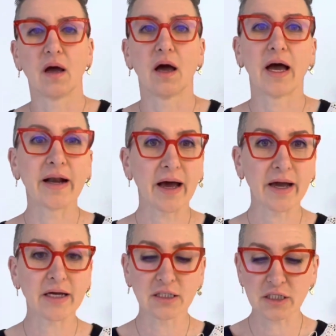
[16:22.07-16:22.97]
And I
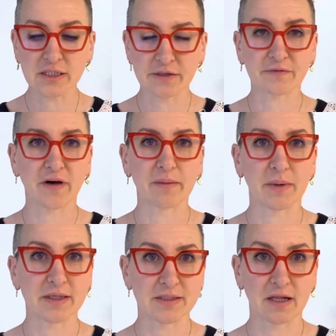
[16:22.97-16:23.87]
can justify
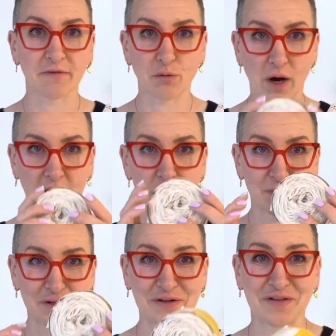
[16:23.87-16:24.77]
myself why I
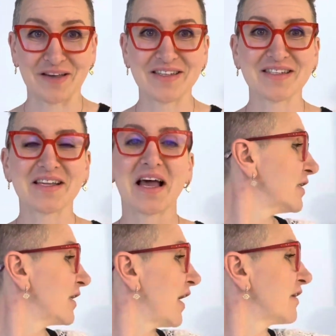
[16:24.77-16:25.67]
bought this.
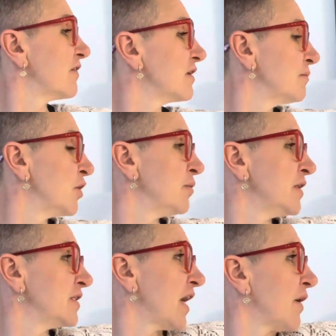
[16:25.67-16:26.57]
At that
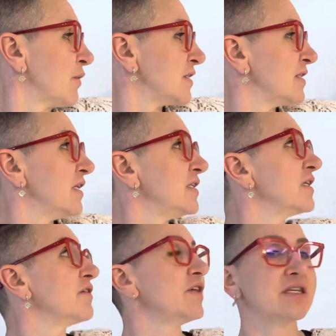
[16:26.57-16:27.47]
moment, I was
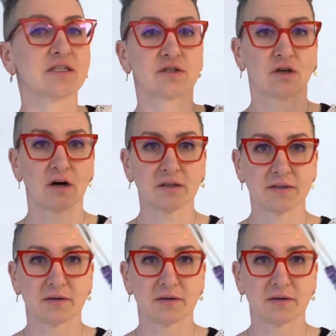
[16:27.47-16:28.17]
knitting these socks